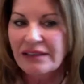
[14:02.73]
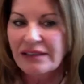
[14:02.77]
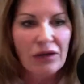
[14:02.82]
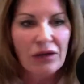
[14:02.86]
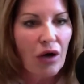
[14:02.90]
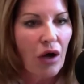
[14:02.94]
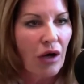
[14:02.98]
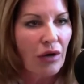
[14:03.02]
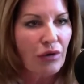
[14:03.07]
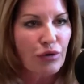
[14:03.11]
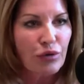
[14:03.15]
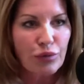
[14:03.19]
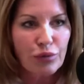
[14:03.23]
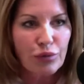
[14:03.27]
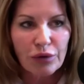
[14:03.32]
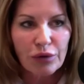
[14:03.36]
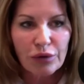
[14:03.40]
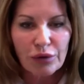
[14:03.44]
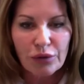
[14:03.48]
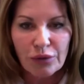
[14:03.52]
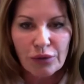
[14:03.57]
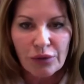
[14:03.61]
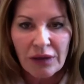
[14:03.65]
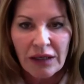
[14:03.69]
not
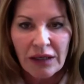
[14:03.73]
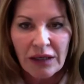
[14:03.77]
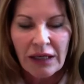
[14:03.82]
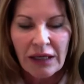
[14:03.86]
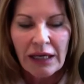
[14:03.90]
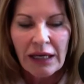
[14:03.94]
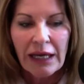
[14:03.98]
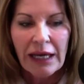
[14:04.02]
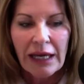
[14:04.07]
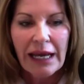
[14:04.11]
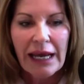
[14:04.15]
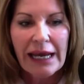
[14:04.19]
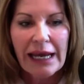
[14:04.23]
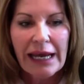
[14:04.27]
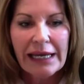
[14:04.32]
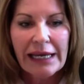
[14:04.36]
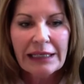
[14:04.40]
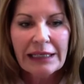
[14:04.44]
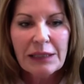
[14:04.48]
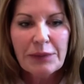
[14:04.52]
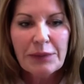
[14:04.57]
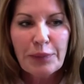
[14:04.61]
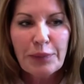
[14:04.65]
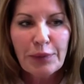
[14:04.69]
true.
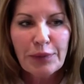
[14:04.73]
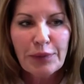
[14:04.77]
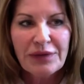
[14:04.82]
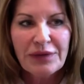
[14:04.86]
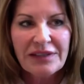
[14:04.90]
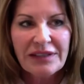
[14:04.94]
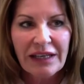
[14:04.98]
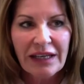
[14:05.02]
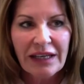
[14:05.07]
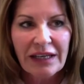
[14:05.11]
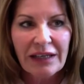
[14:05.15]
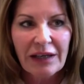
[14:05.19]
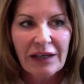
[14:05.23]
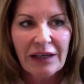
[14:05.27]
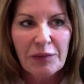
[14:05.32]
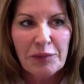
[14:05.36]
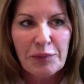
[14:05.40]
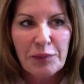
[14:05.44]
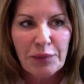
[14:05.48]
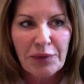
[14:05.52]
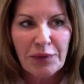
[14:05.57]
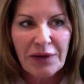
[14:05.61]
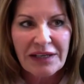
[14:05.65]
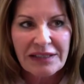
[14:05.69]
80%
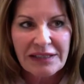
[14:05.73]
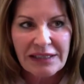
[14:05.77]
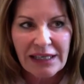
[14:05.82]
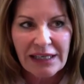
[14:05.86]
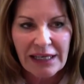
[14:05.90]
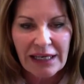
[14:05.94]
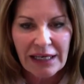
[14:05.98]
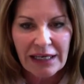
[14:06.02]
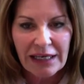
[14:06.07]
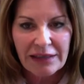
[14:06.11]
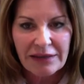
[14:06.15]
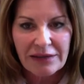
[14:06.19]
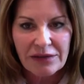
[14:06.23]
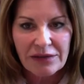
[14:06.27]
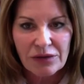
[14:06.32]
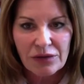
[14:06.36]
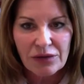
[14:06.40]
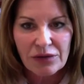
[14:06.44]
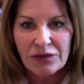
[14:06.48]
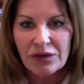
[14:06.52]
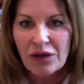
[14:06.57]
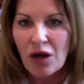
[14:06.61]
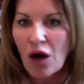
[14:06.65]
of breast cancers